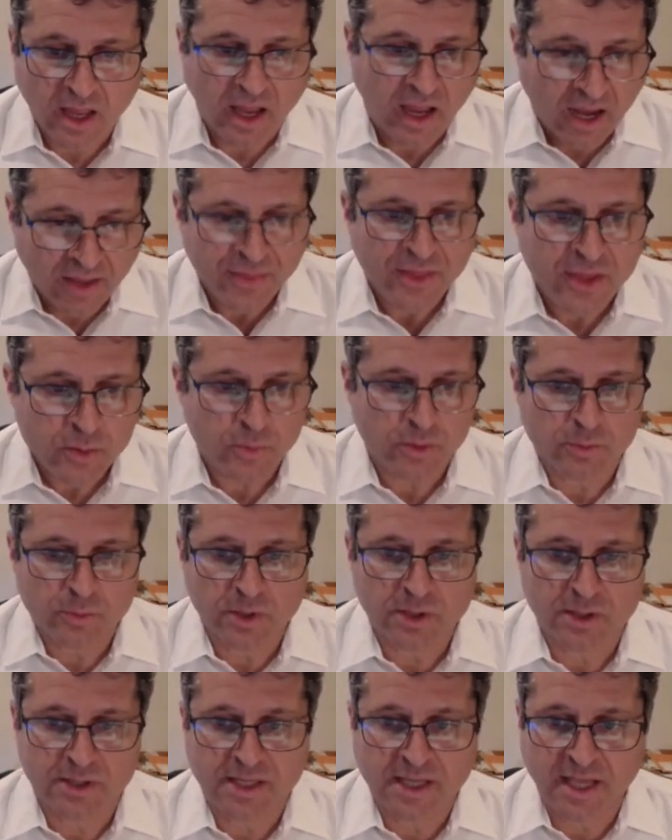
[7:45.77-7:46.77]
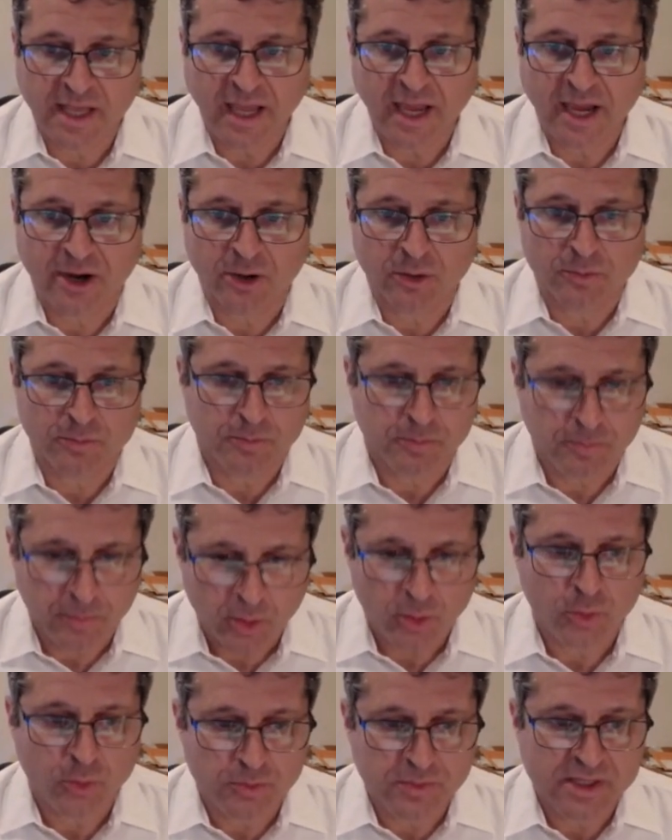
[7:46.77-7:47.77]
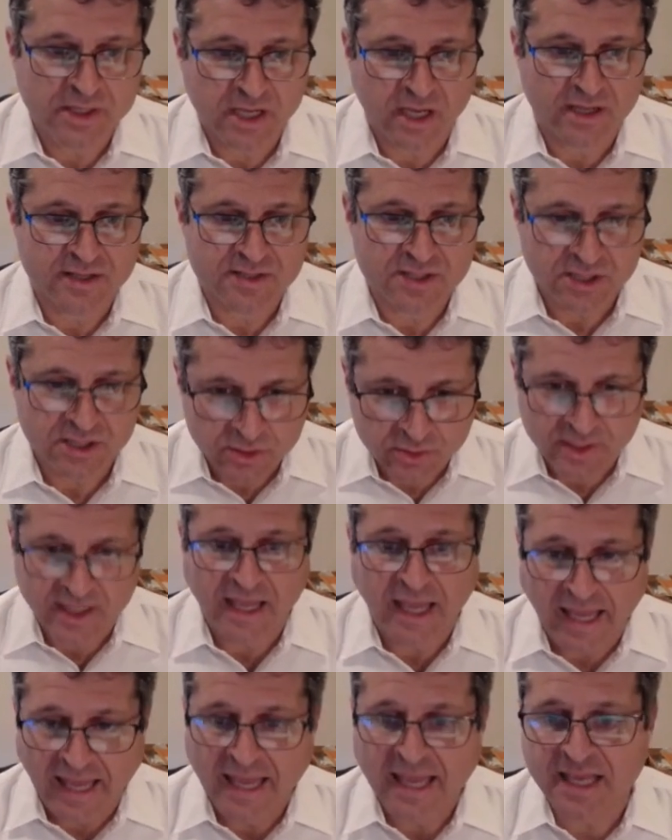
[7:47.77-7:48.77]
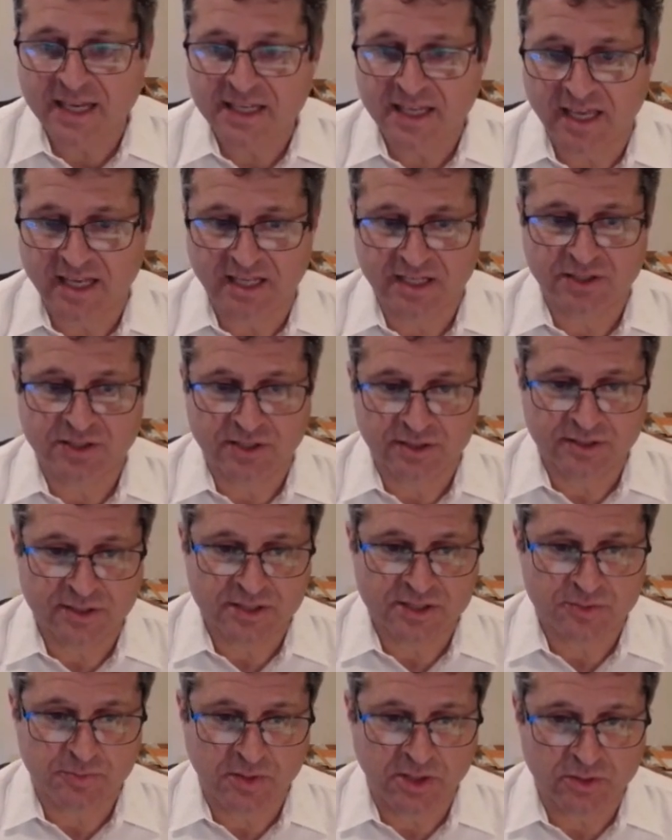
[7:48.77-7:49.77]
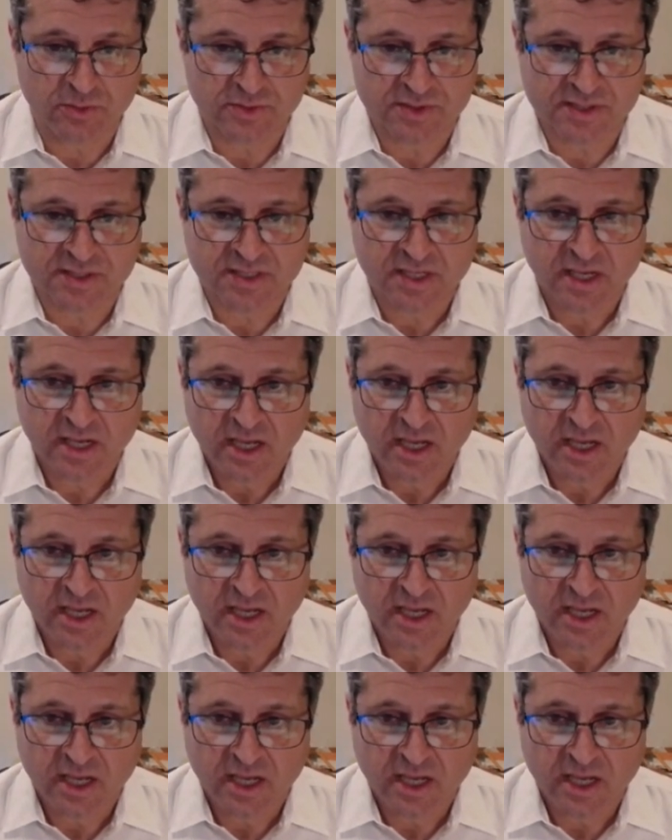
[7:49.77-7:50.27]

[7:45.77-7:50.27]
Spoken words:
I think we really care both because you can get into disputes